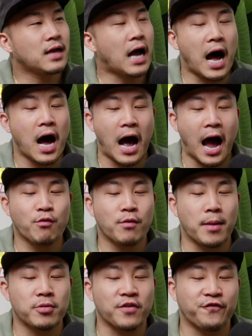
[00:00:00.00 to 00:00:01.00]
I
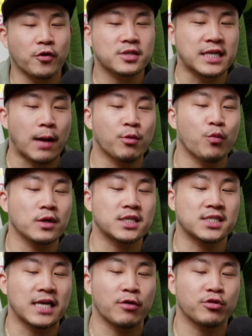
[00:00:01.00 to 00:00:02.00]
remember the first time we went
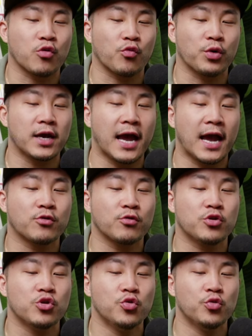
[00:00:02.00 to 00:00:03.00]
to South Korea, Andrew,
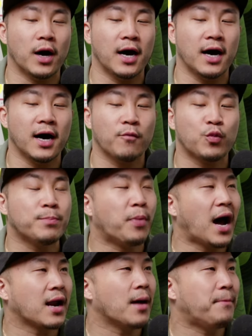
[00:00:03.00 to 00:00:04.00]
we
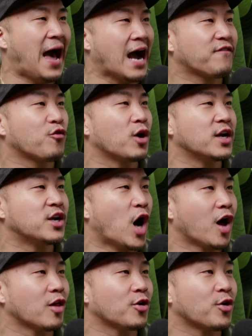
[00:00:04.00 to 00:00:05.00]
bought a pack for
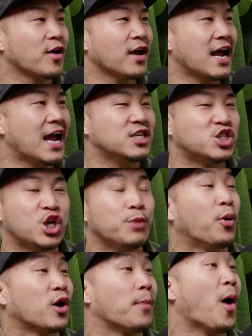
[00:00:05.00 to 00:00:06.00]
$1 and she
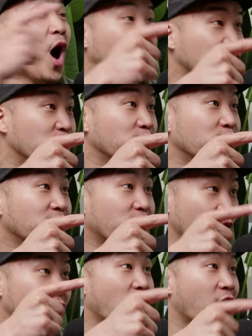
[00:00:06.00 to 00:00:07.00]
put them on you
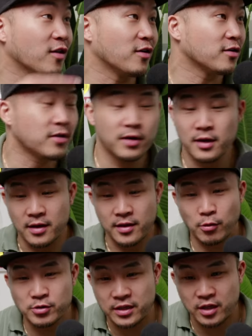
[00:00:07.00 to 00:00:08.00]
for $1. Yeah.
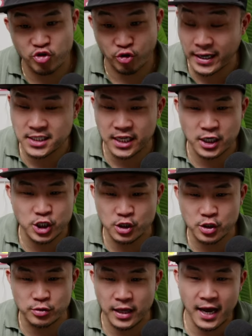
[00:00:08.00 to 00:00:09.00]
That was in the train station
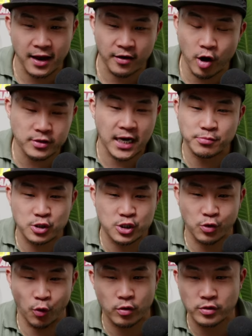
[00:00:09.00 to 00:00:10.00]
too. They had all types of
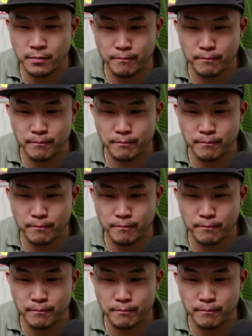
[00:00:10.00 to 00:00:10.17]
stores.